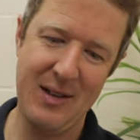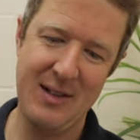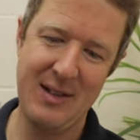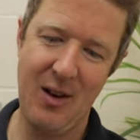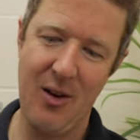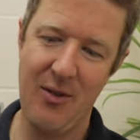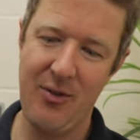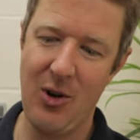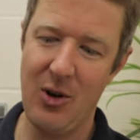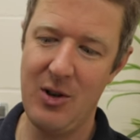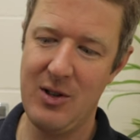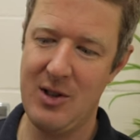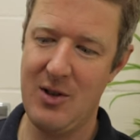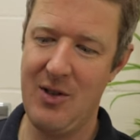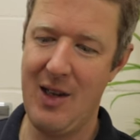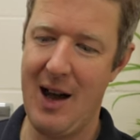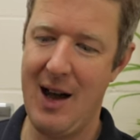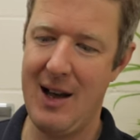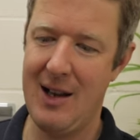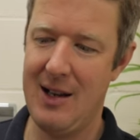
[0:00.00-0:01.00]
So I've got to do
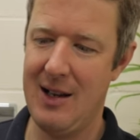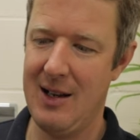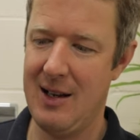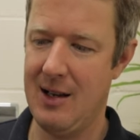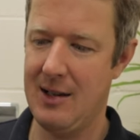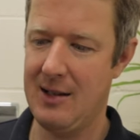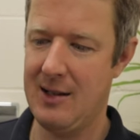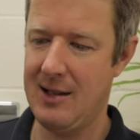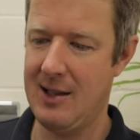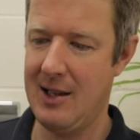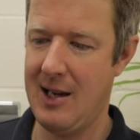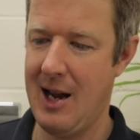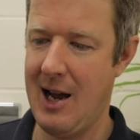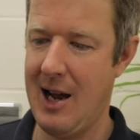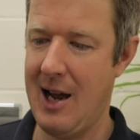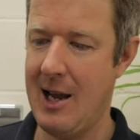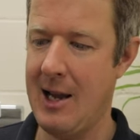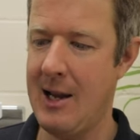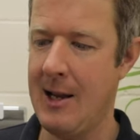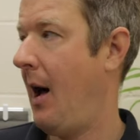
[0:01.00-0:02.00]
that
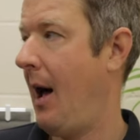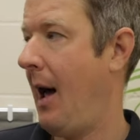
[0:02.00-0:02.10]
today.